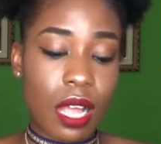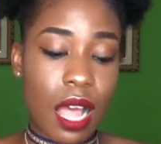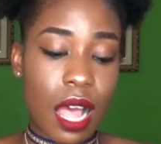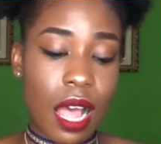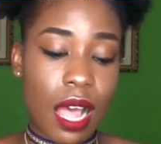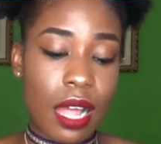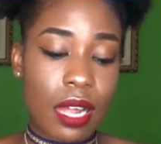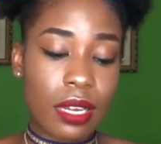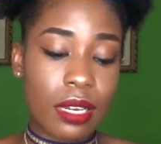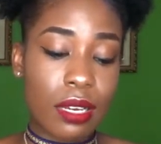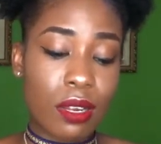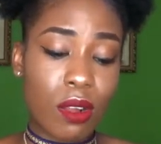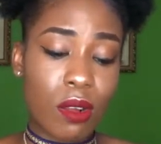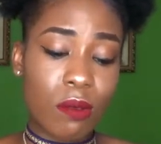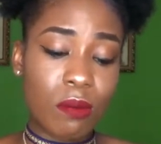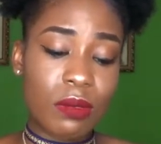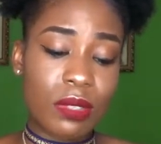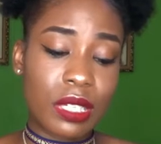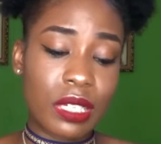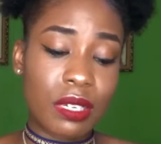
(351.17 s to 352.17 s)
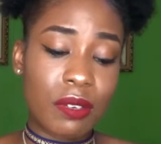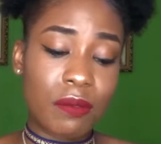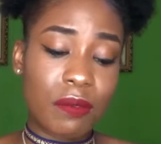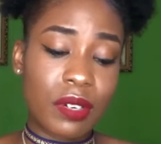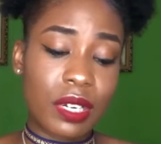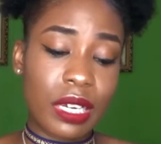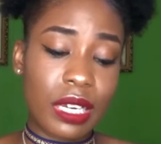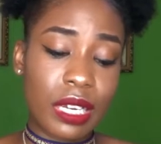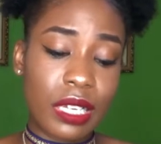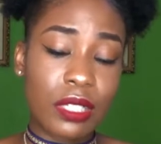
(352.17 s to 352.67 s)
and it comes in
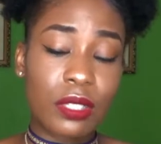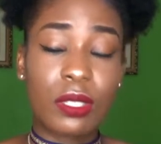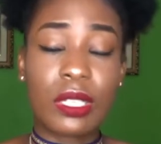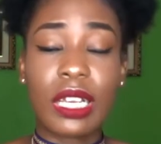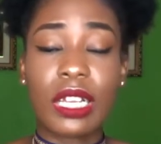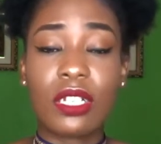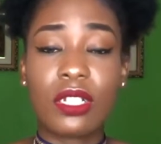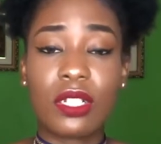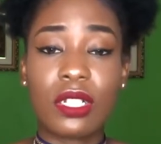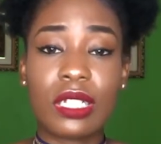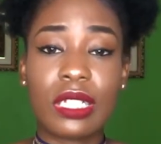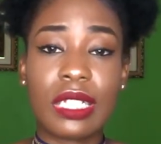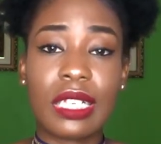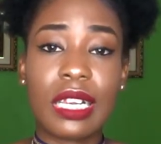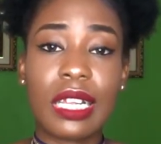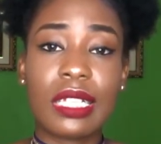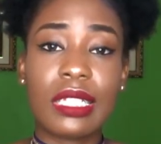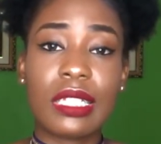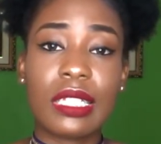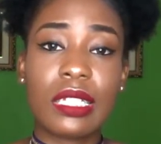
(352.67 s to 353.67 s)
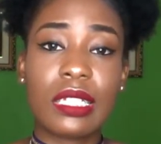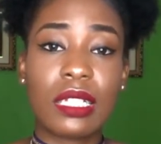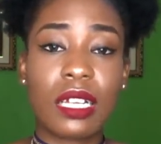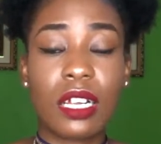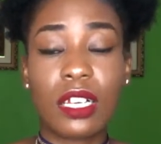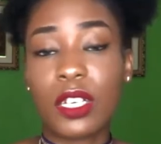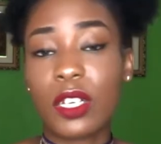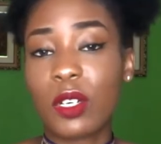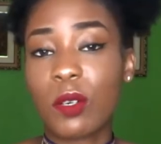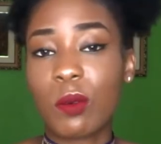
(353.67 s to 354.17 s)
different lengths. You can just select it
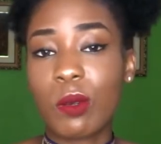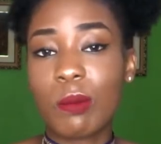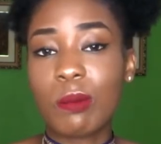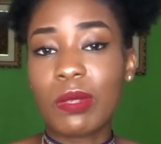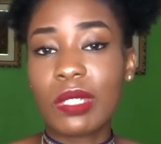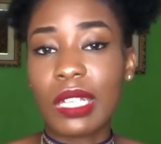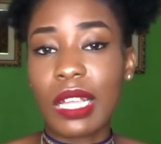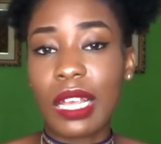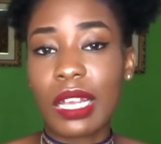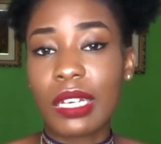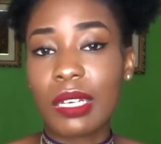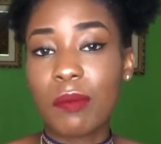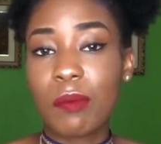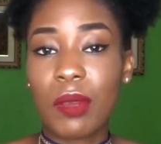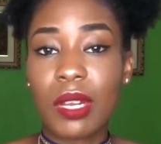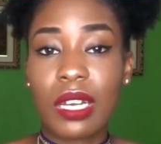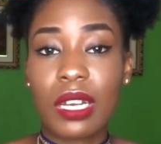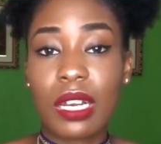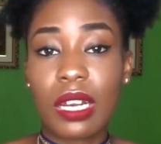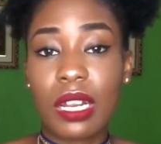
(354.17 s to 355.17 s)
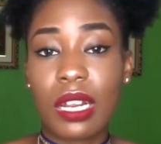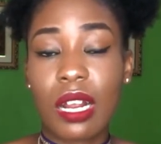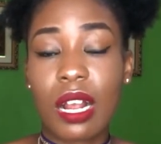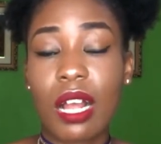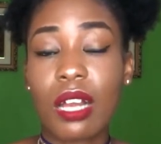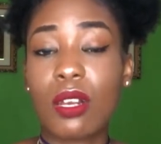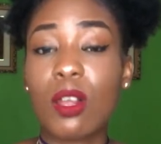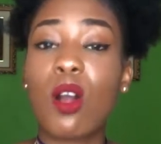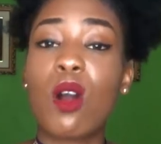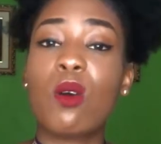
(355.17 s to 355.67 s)
on their website depending
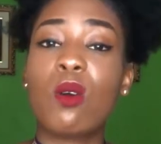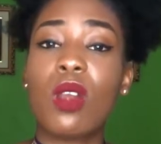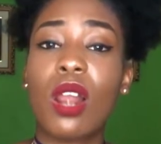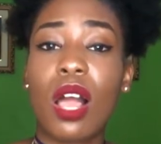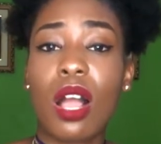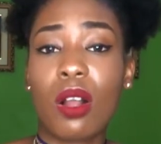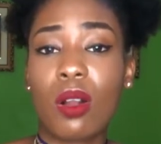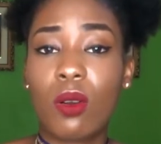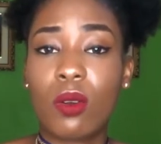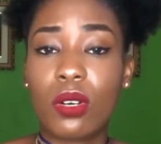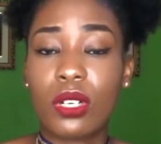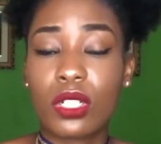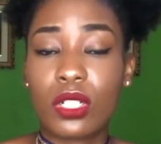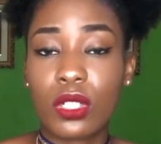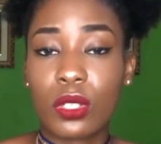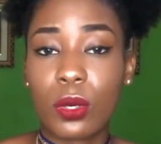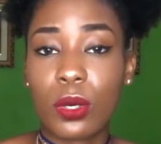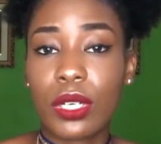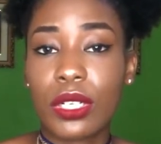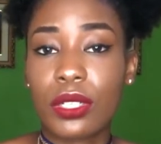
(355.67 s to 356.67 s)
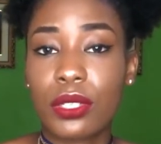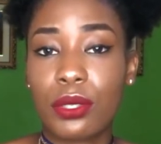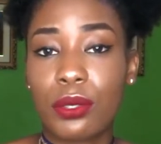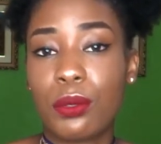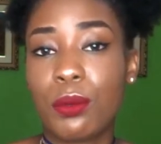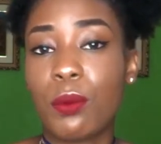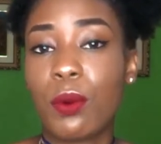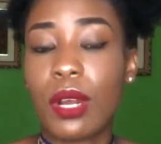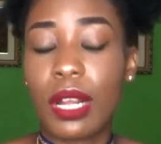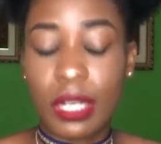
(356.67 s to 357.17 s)
on how long or short
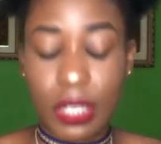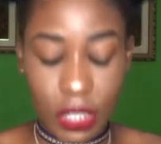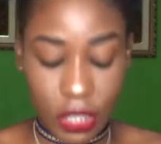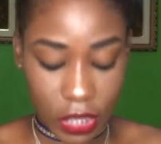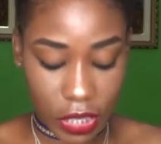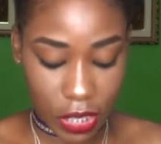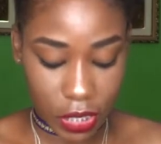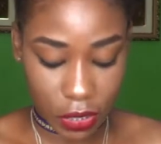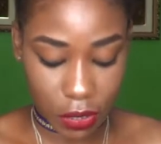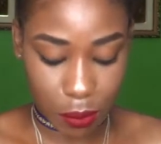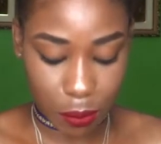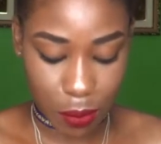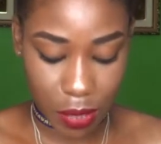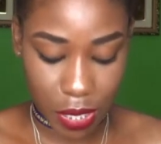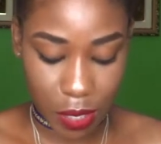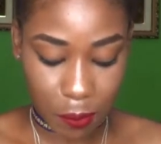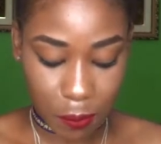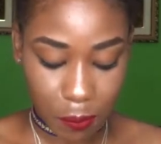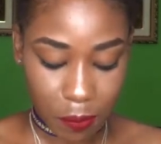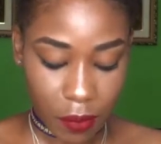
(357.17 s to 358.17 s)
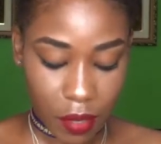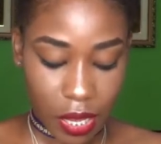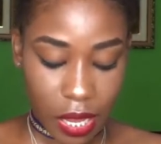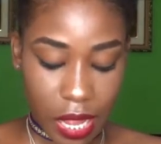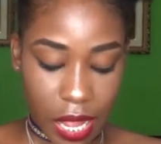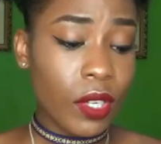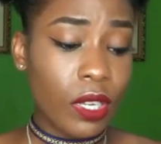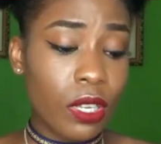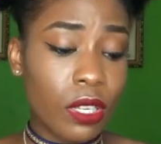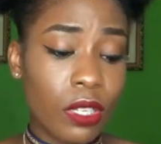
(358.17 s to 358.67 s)
you want the chain to be.
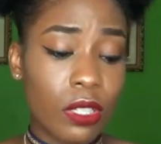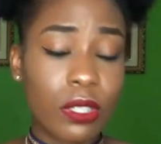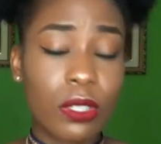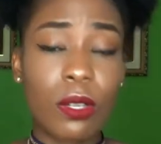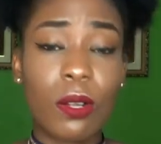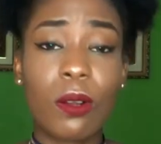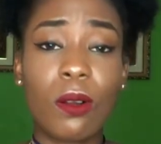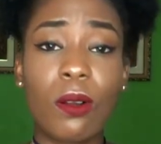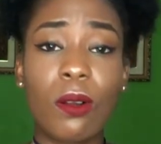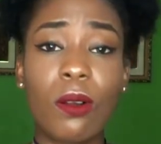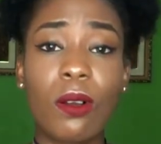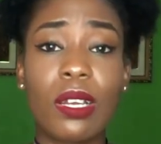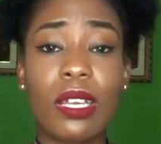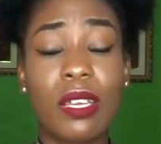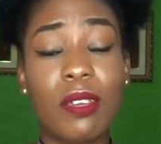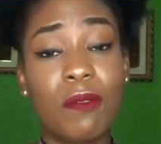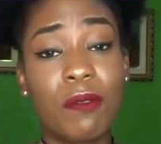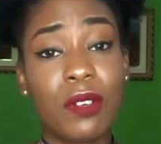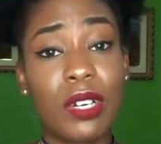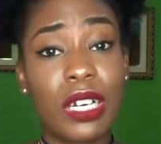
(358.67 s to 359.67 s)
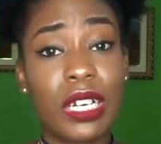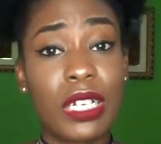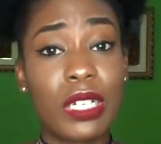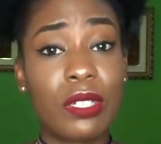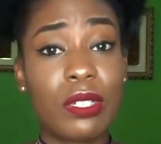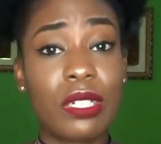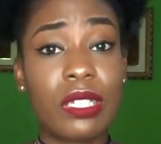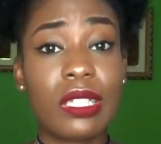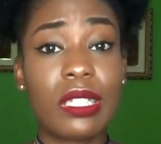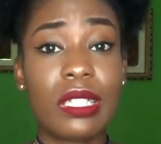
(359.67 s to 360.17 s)
So if you're
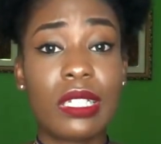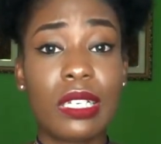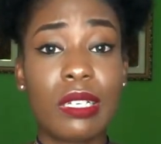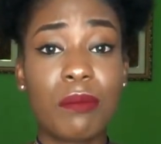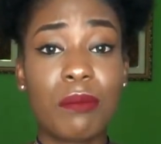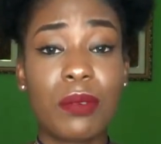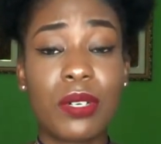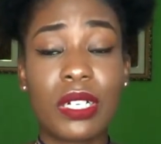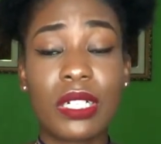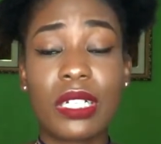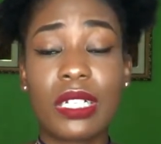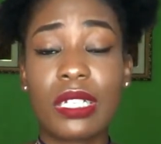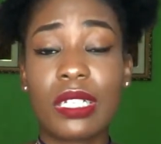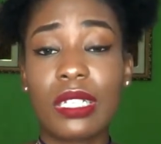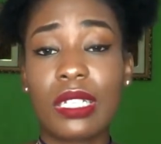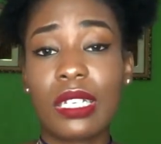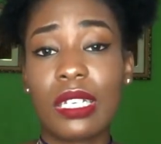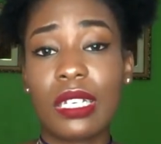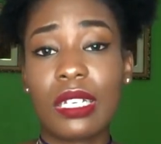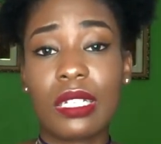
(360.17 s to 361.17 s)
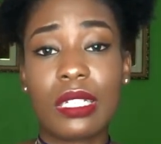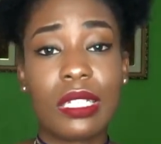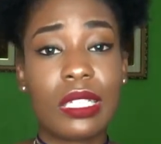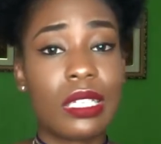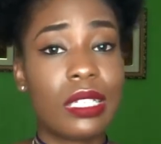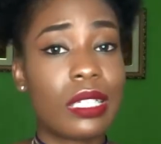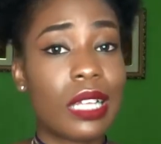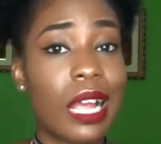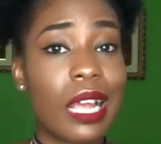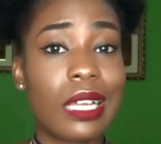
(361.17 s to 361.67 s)
interested in purchasing
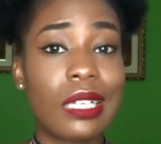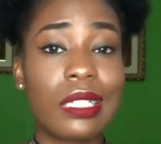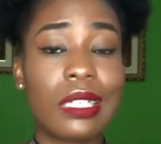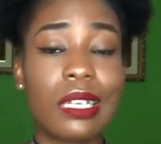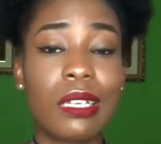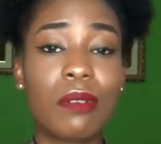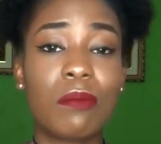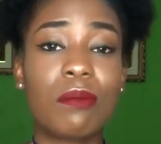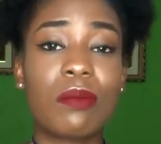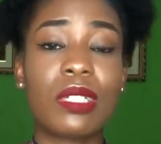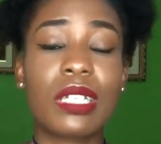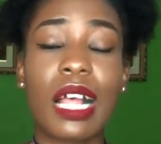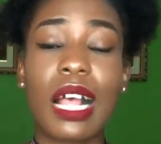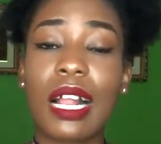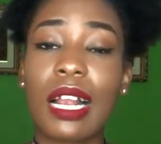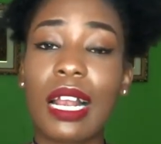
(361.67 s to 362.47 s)
these items, I'll